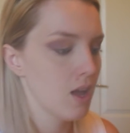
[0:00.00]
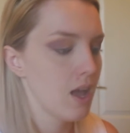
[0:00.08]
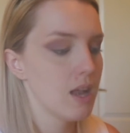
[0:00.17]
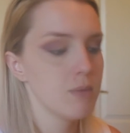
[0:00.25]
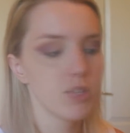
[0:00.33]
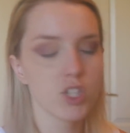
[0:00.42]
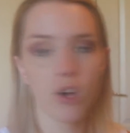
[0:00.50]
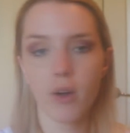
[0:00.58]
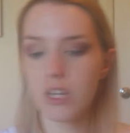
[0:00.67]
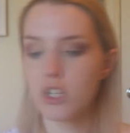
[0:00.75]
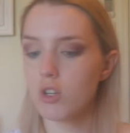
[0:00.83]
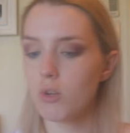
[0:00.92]
and I'm just
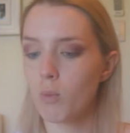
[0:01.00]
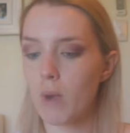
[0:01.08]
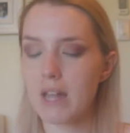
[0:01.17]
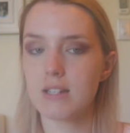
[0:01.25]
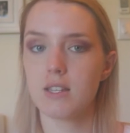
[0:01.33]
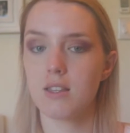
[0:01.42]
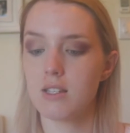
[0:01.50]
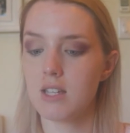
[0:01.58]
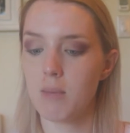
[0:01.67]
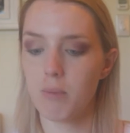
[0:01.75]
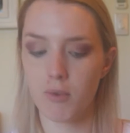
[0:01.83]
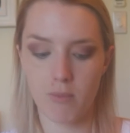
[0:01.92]
going to wet the
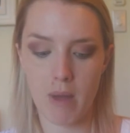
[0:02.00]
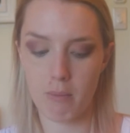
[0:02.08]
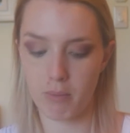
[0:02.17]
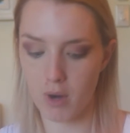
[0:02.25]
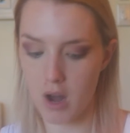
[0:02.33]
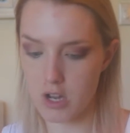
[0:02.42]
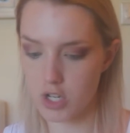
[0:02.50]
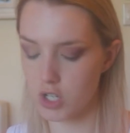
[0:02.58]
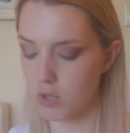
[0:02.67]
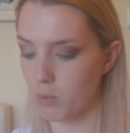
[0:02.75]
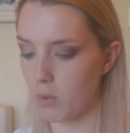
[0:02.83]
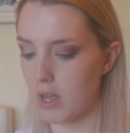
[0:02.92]
tip of my brush
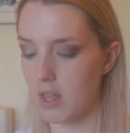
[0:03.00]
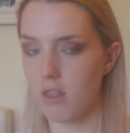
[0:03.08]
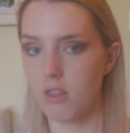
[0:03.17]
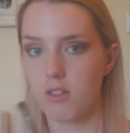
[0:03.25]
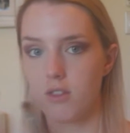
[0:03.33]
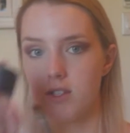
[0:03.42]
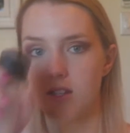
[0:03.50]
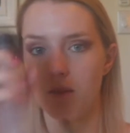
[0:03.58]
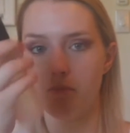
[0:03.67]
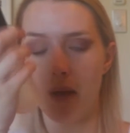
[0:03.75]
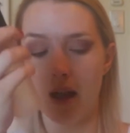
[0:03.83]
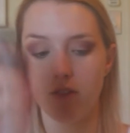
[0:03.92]
with
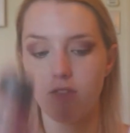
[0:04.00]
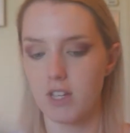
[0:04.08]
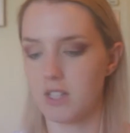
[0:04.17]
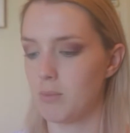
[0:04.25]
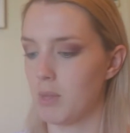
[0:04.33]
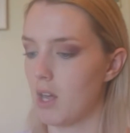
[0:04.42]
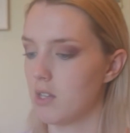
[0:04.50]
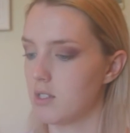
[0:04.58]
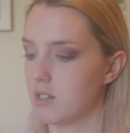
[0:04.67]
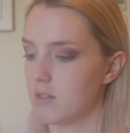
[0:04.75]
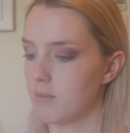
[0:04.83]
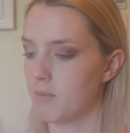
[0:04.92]
some MAC Fix Plus,